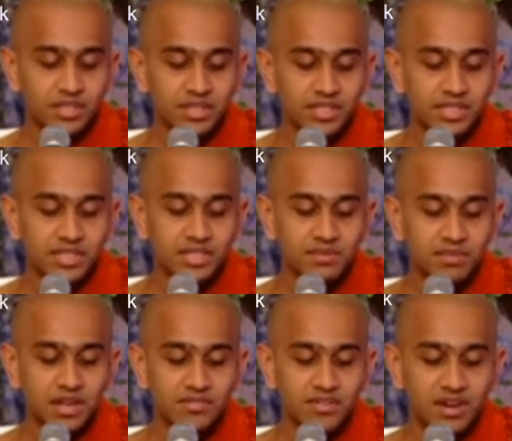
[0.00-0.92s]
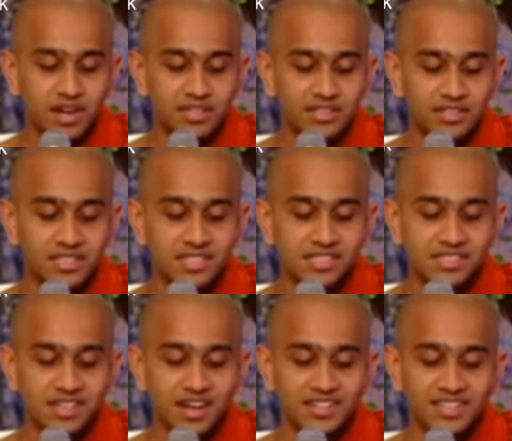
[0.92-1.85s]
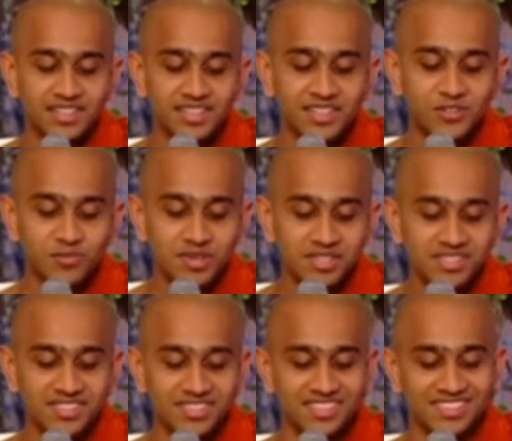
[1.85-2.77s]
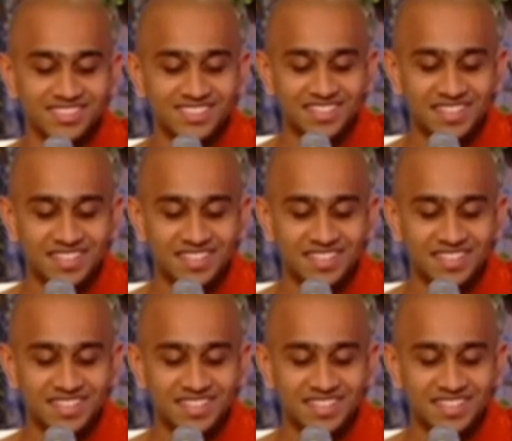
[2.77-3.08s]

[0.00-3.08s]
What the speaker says: Third, my father is starting a new business,